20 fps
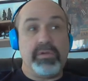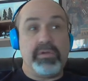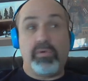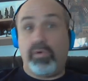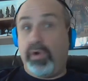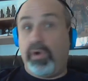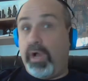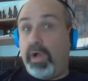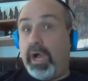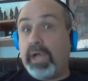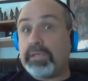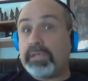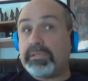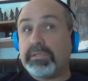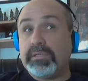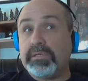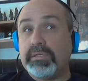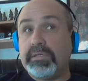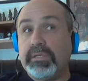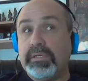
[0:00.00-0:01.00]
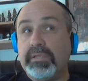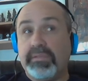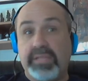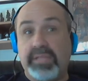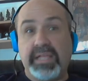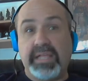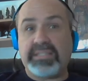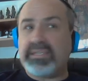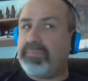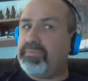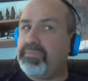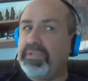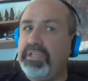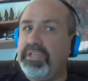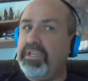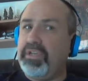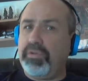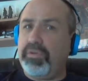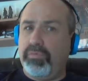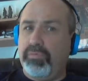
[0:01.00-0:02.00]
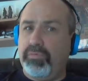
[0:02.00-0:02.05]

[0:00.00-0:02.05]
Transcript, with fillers: or not? That's up to you.